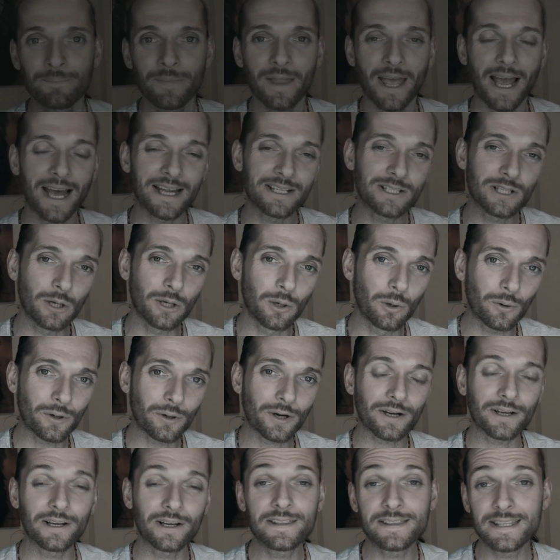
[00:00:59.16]
And
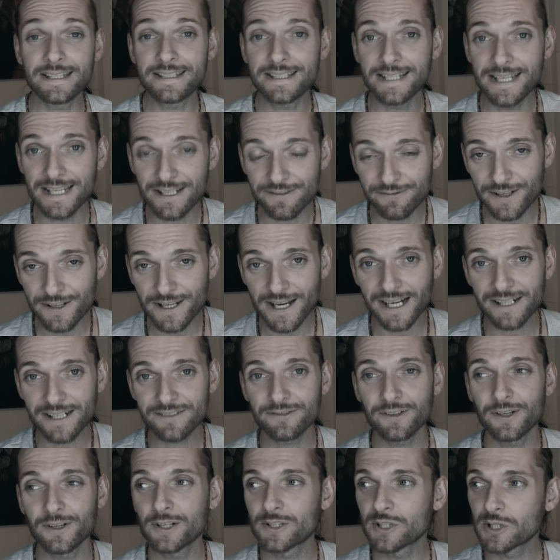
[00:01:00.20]
look at the TV
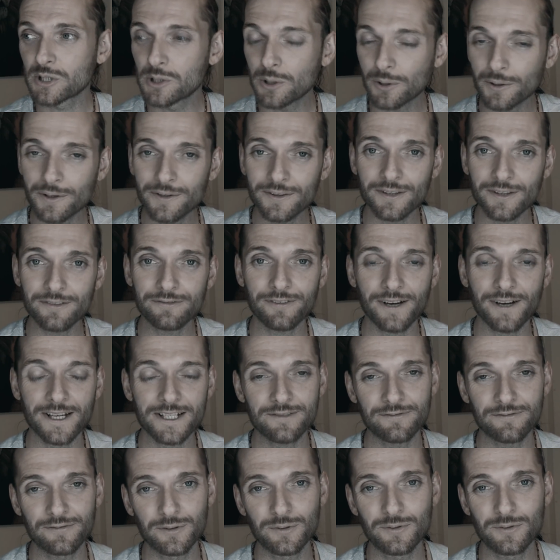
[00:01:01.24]
adverts, look at the fast
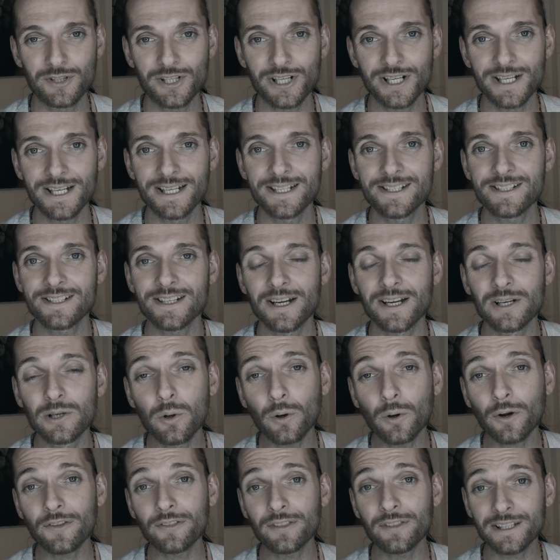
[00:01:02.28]
food chains, and
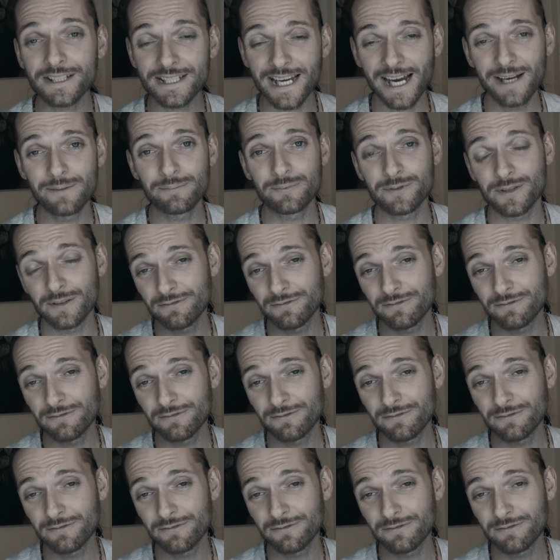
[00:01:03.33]
look at the types of